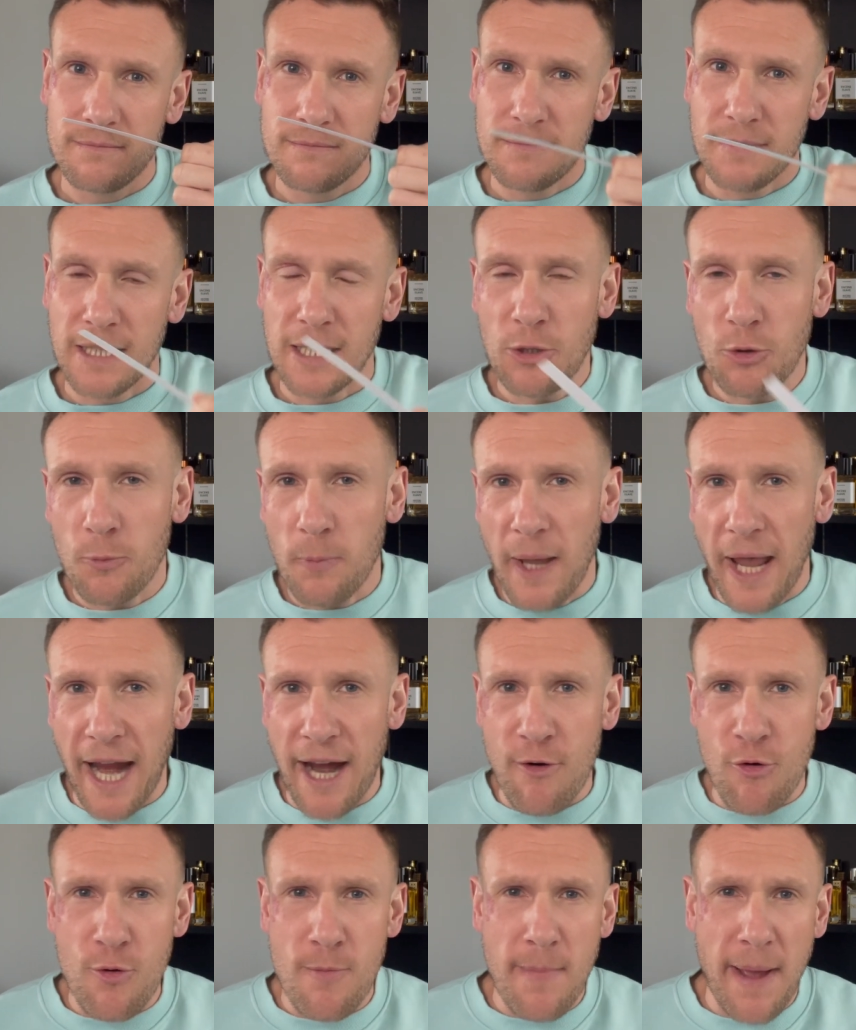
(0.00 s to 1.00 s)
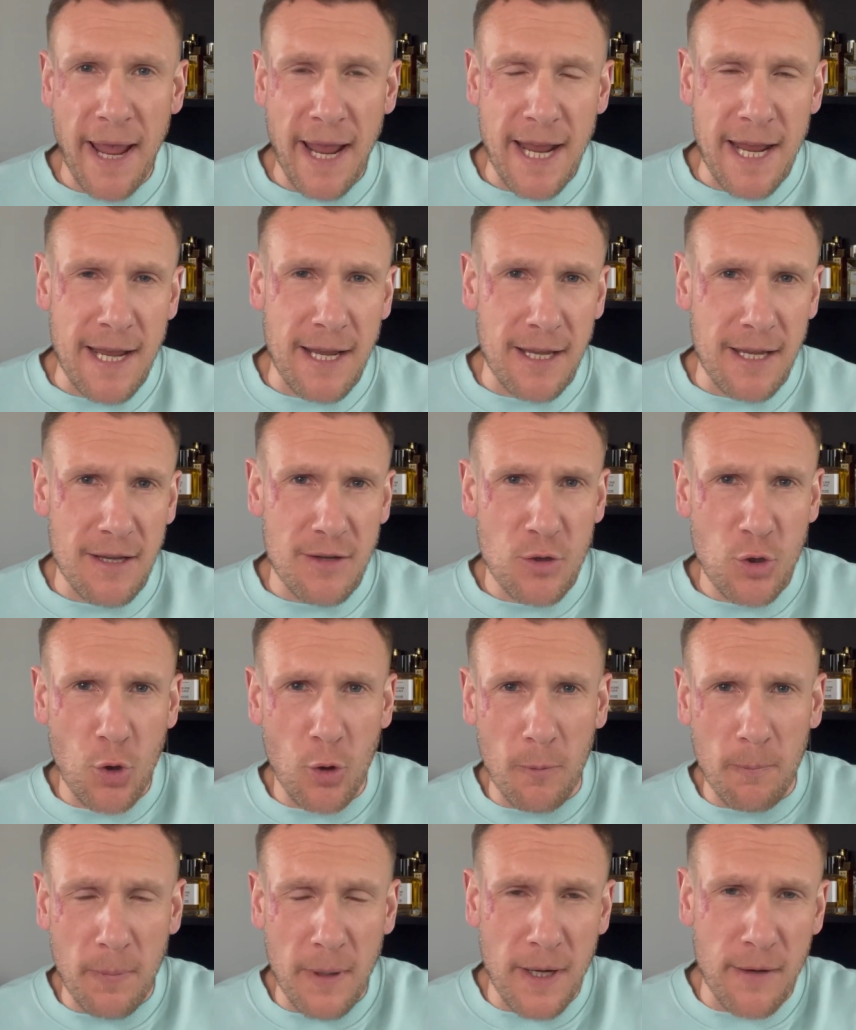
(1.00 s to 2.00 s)
A little bit aromatic. Got
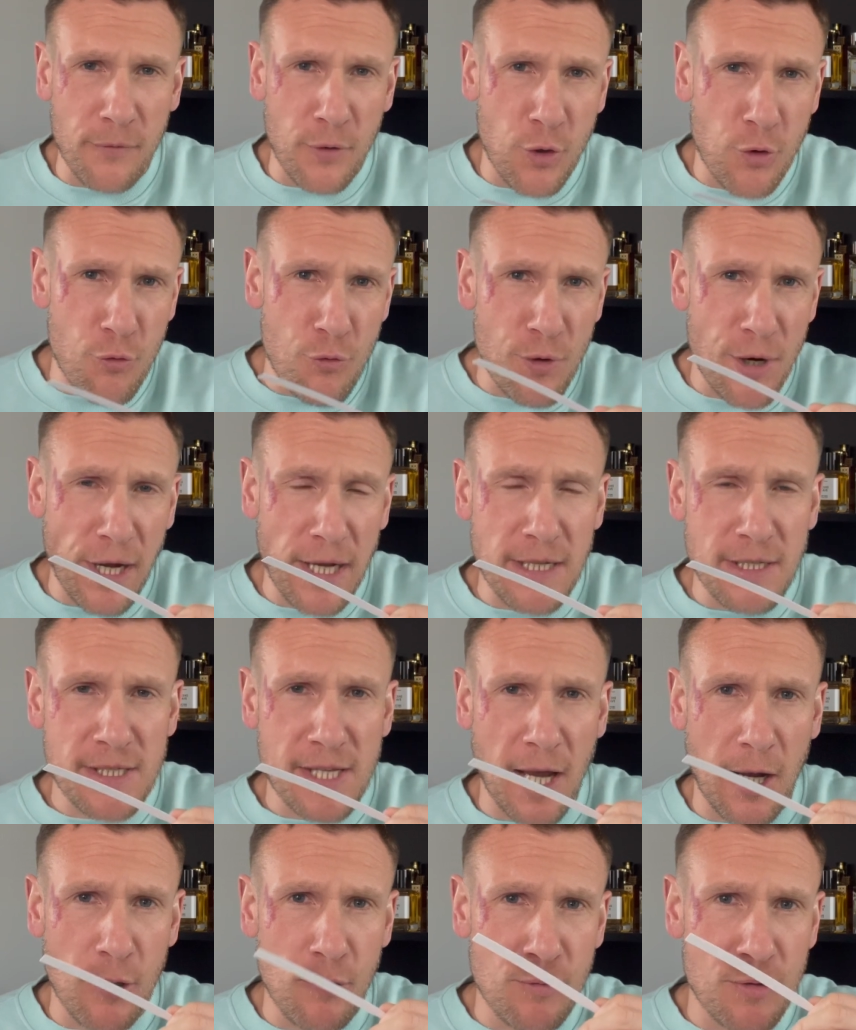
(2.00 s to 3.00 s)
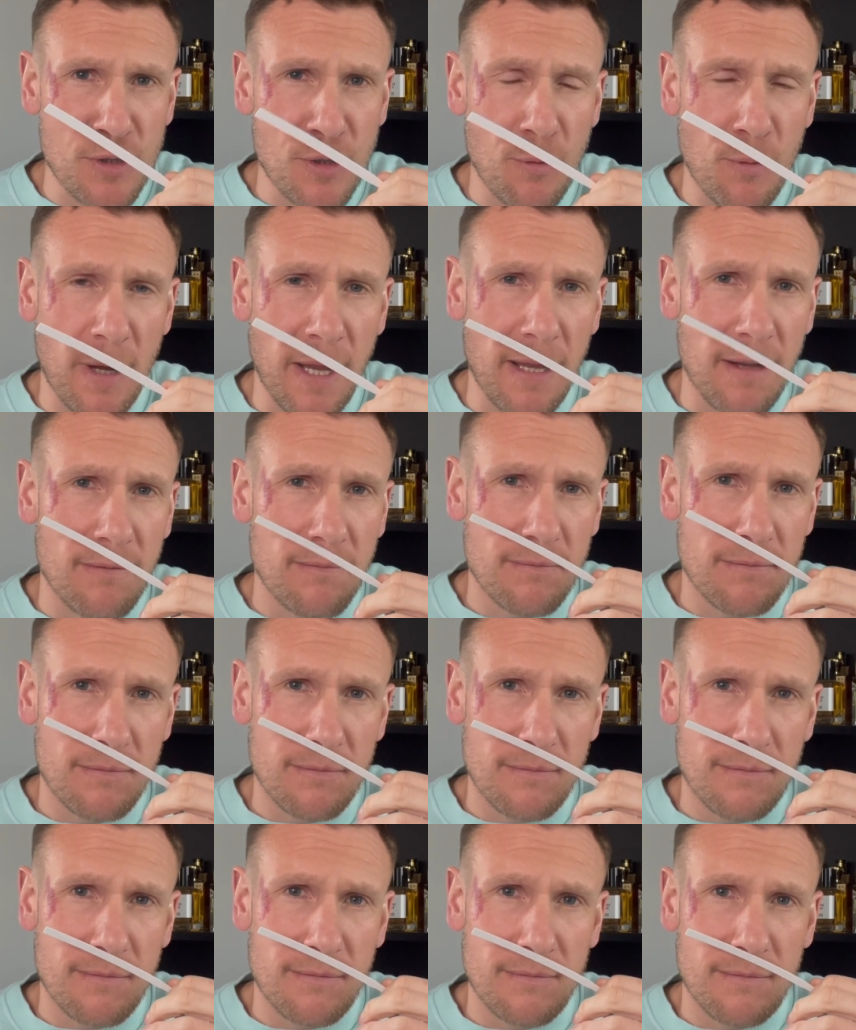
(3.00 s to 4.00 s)
a bit of a green tone to it.
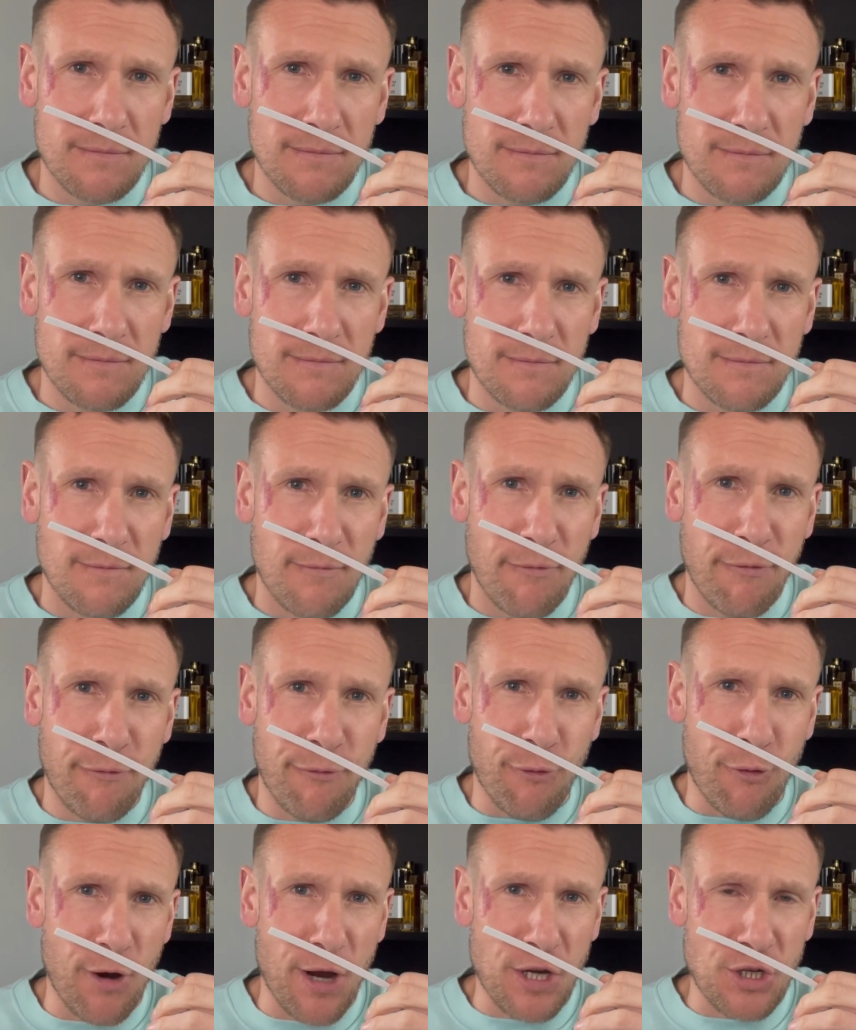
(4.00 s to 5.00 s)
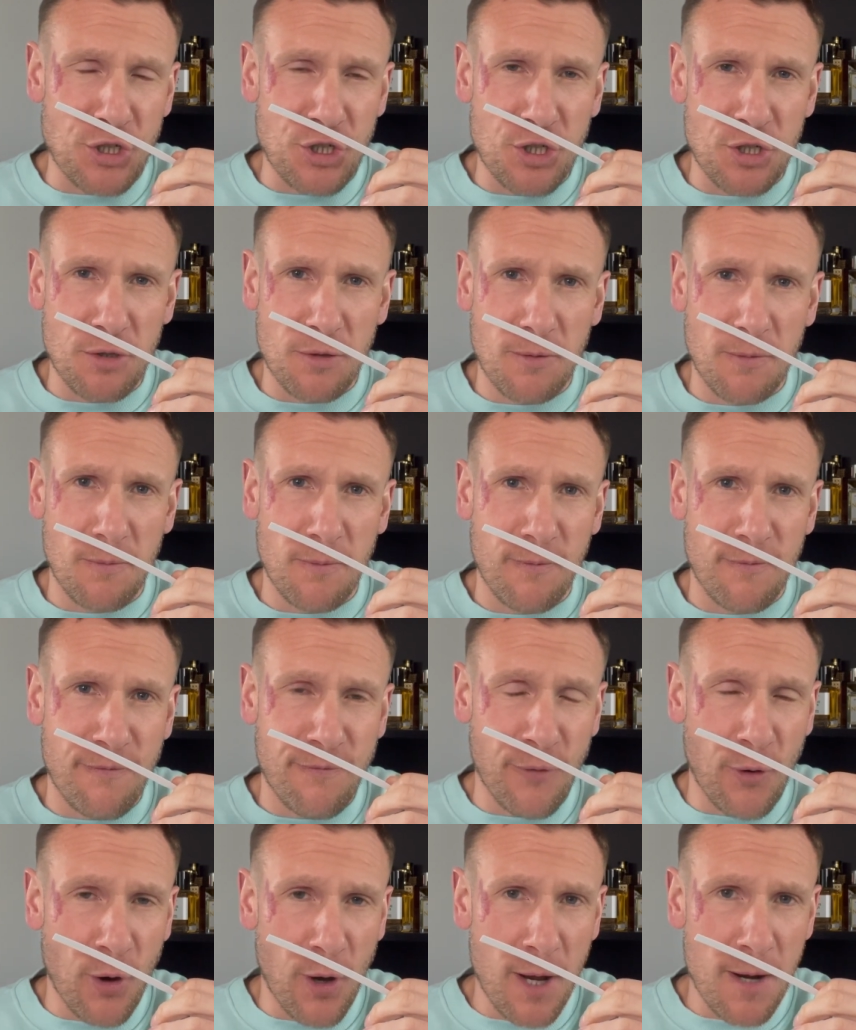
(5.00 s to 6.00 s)
Fresh,
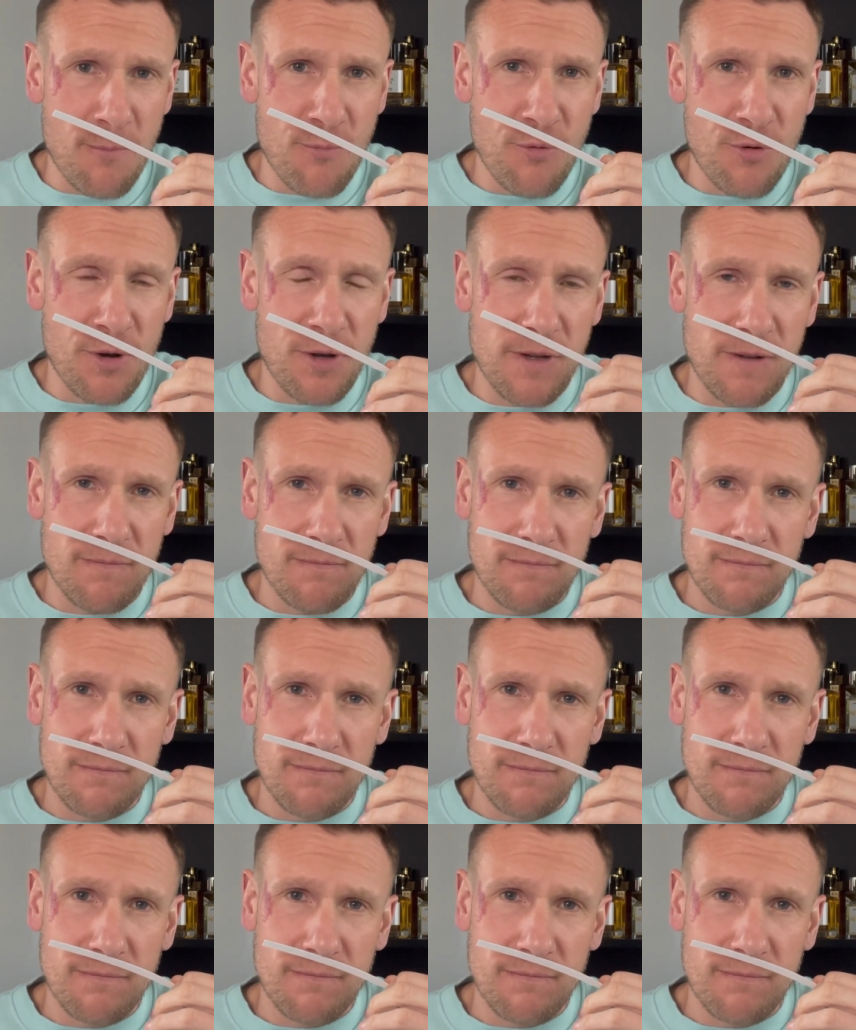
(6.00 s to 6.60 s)
vibrant.